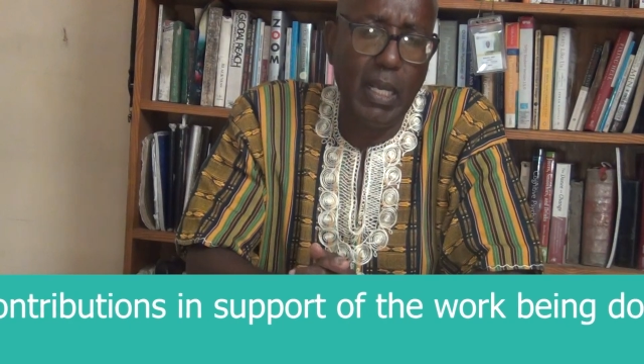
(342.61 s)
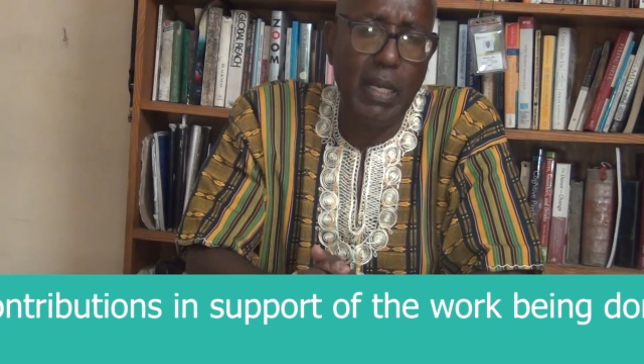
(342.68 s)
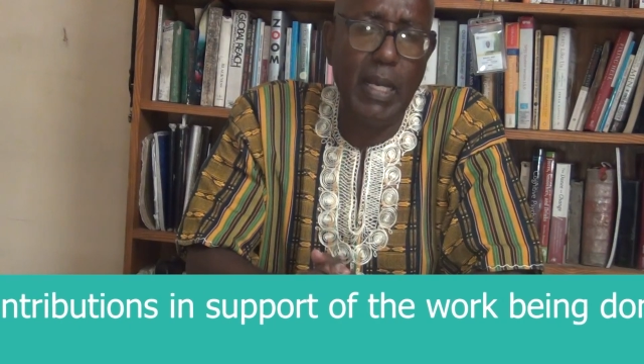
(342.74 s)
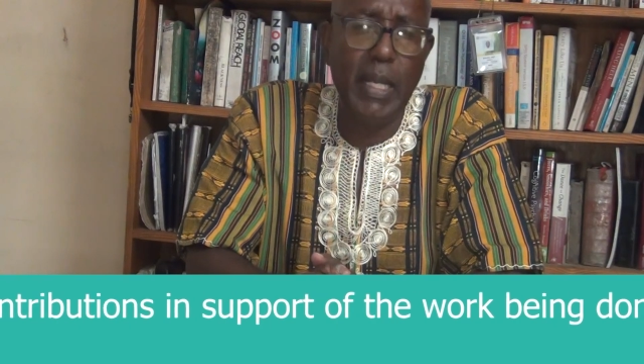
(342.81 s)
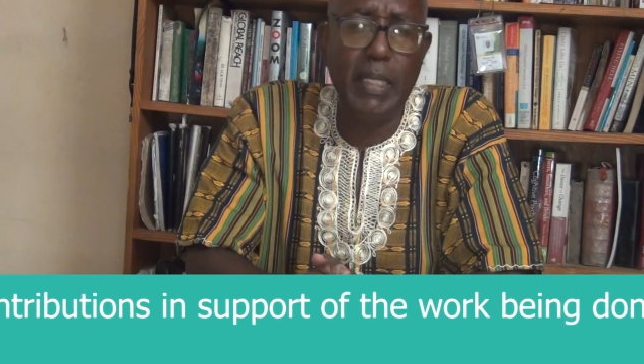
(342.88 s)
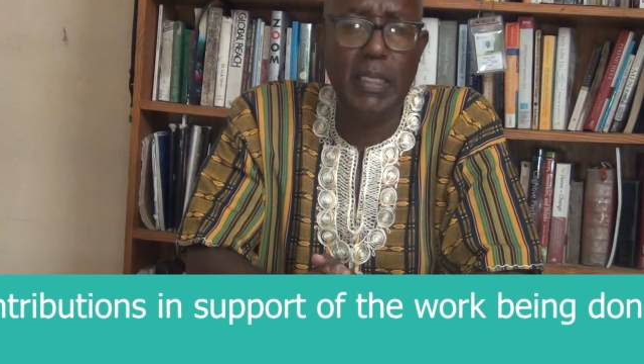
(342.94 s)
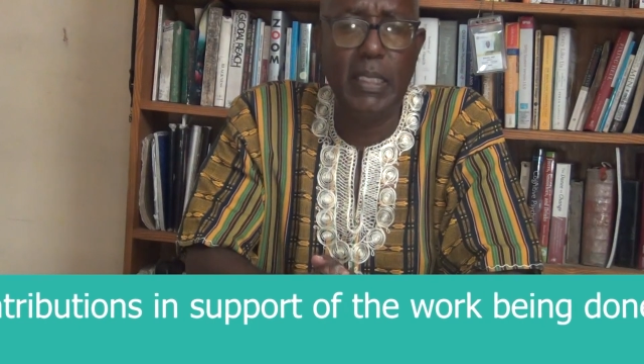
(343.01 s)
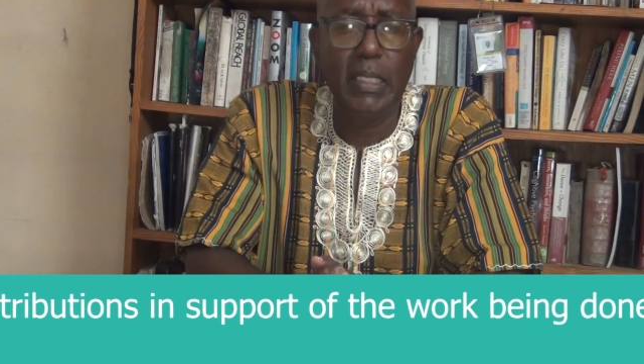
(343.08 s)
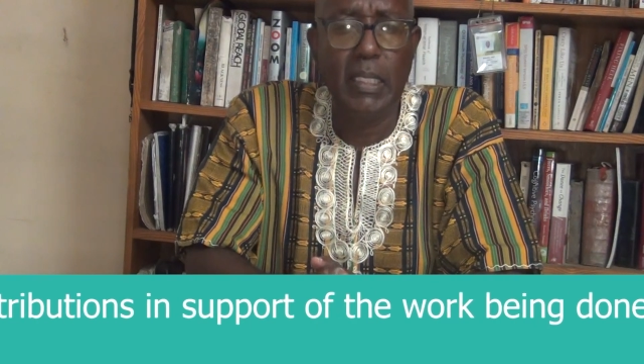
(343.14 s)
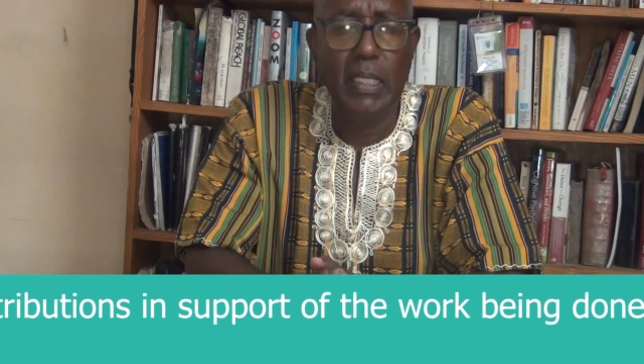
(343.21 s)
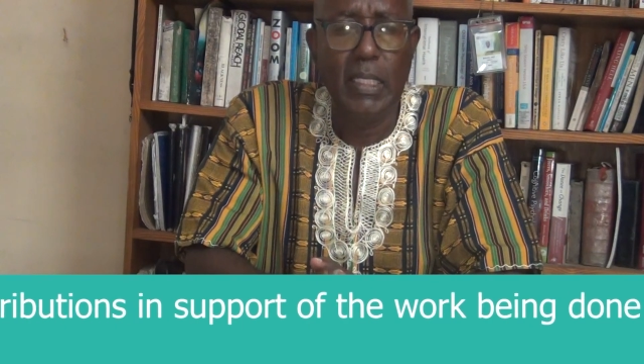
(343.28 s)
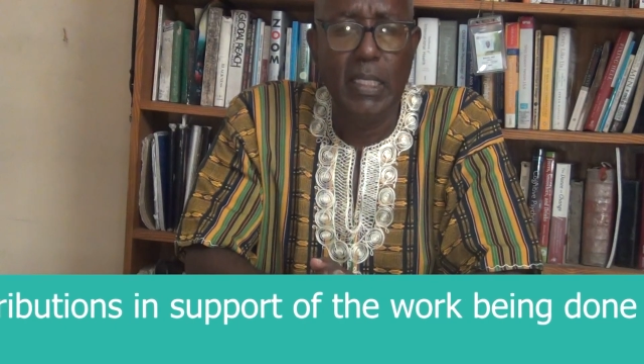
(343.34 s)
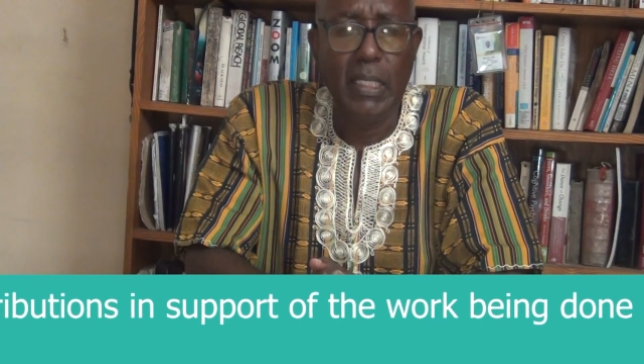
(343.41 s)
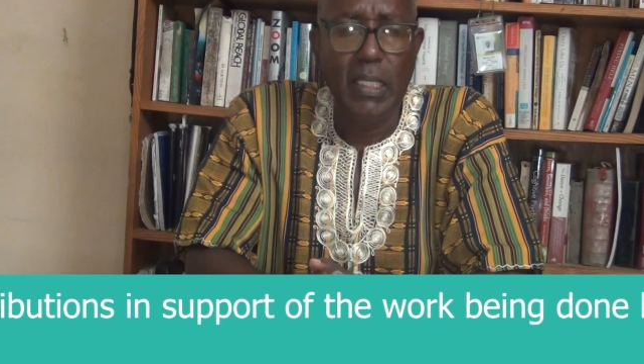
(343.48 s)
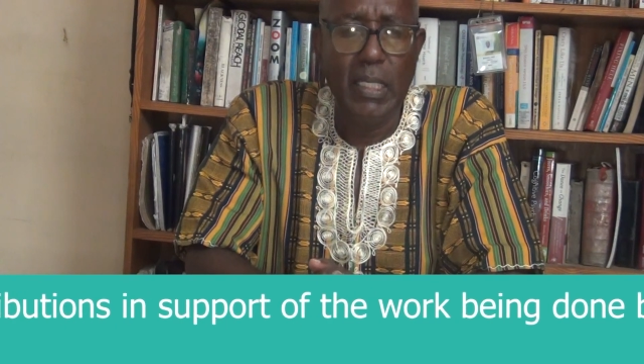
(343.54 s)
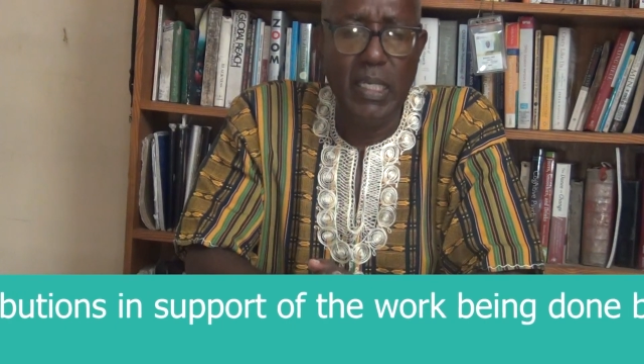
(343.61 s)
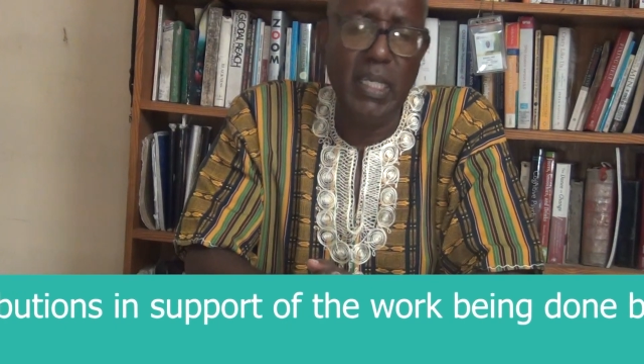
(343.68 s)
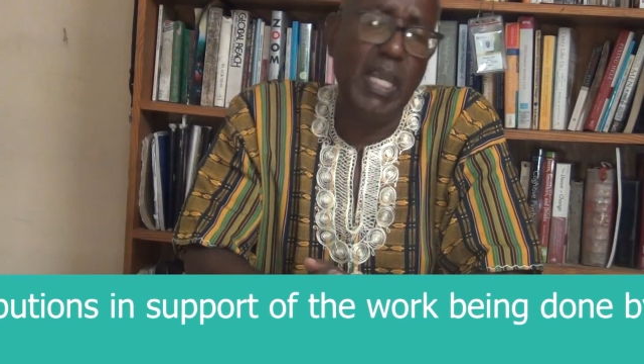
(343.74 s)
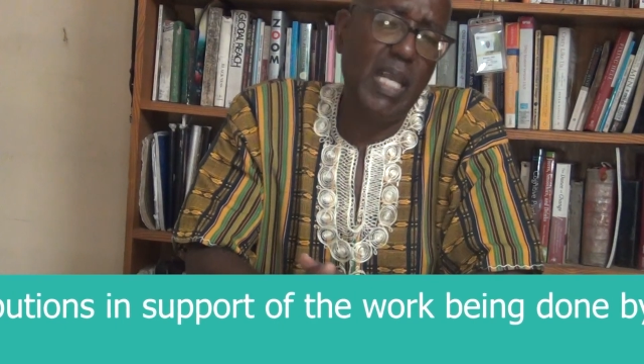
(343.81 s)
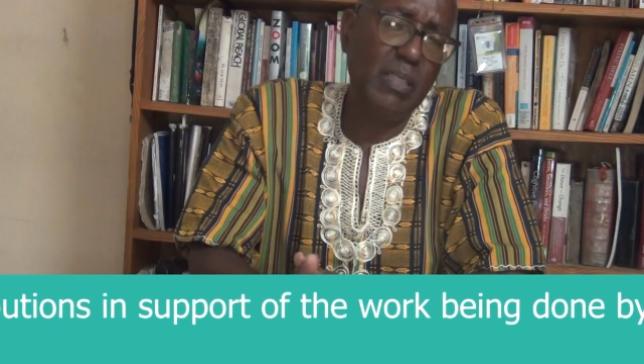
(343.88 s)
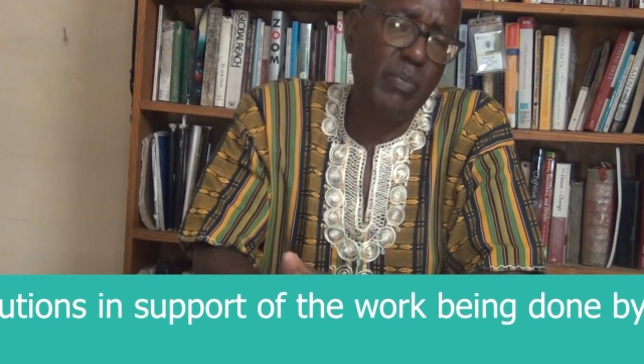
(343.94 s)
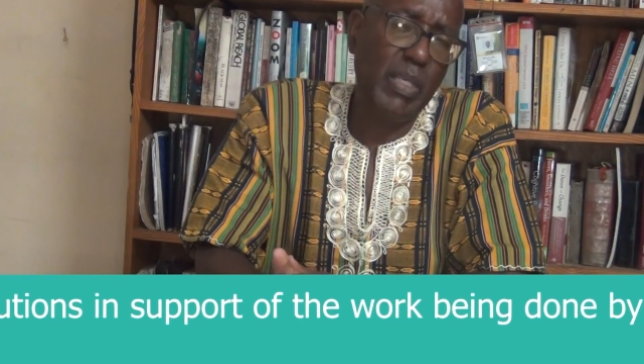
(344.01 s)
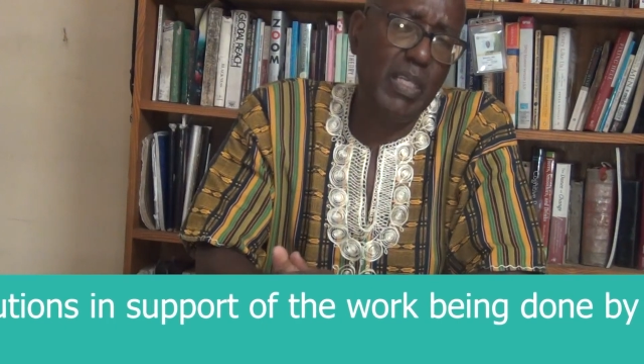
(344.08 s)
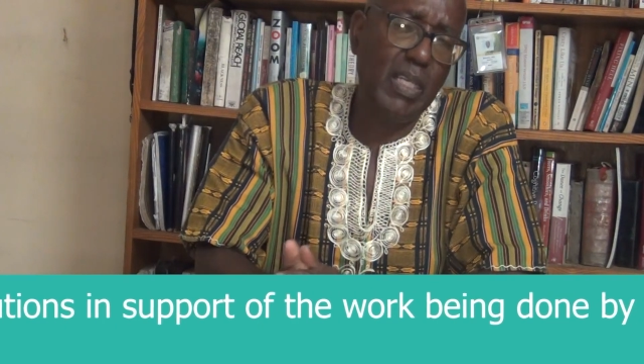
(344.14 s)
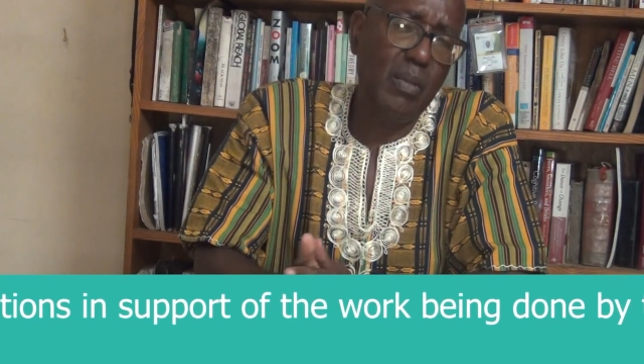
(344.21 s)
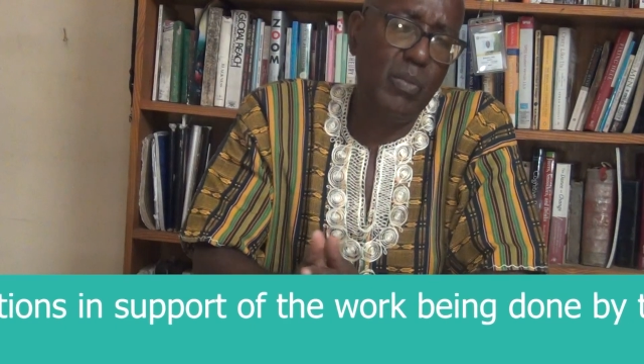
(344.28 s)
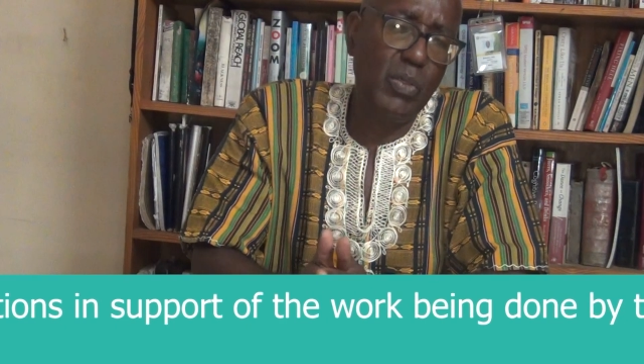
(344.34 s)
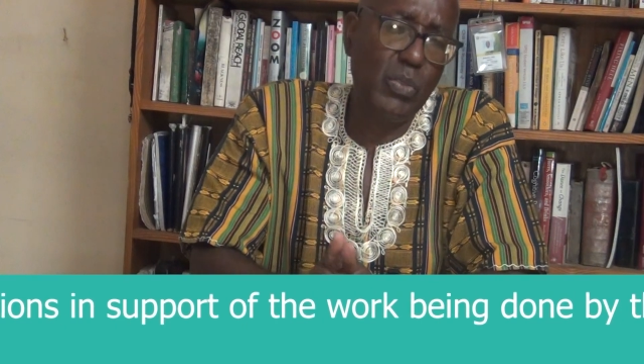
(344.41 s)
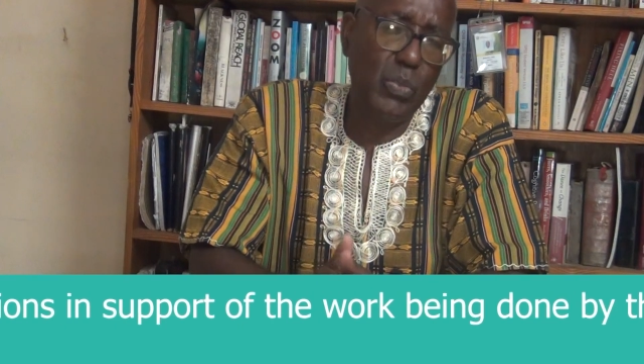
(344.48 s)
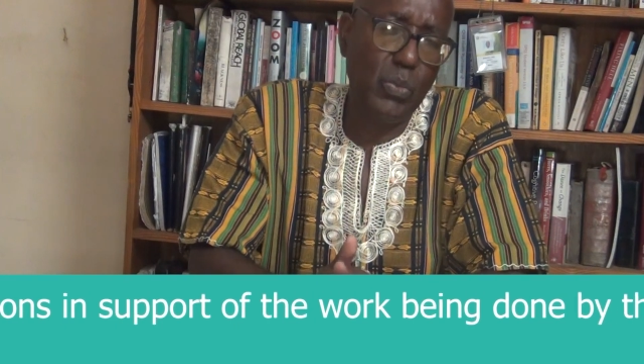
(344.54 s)
all right? He has been
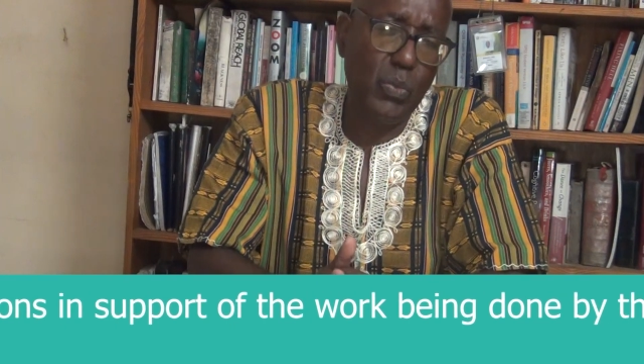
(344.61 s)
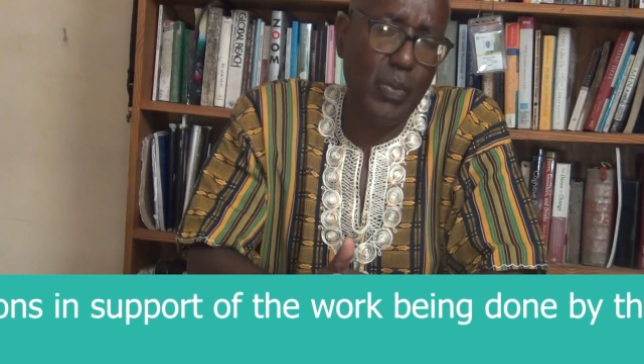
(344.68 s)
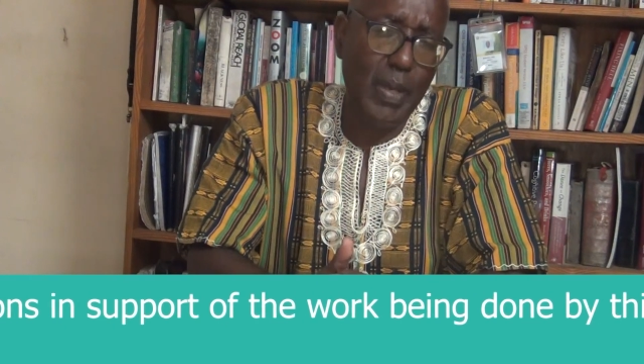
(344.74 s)
able to